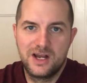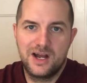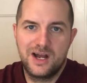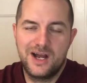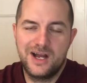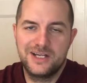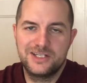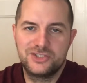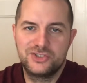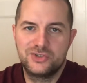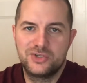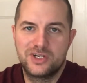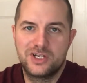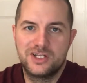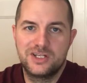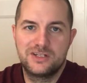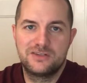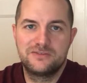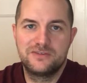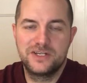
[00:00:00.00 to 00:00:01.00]
I shot a
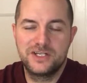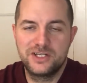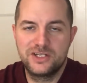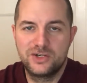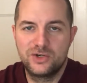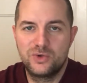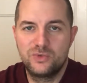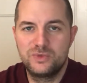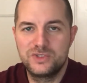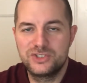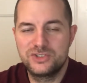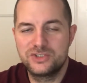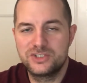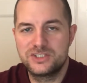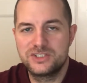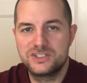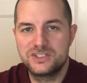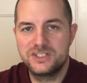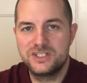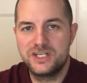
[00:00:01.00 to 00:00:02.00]
little video, which you can
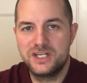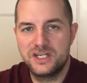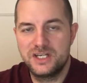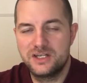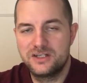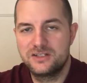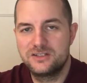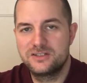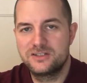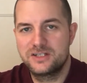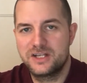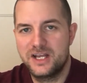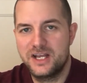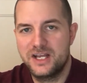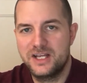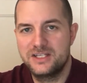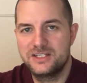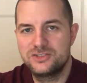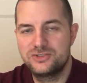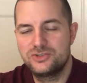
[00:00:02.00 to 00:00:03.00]
see here,
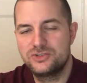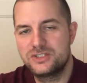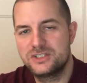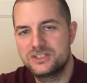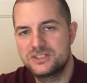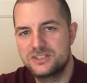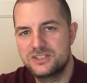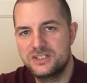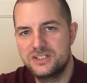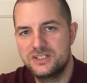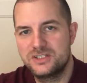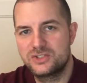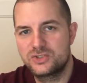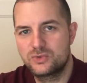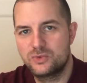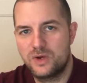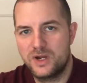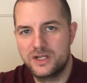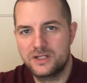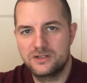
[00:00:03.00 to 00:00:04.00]
and as you can see, it's
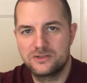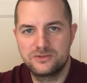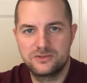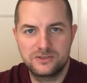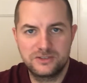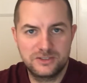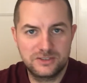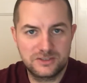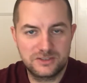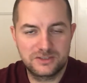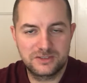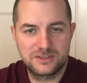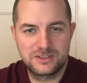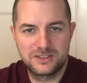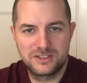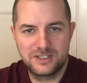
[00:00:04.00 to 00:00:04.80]
quite luxurious.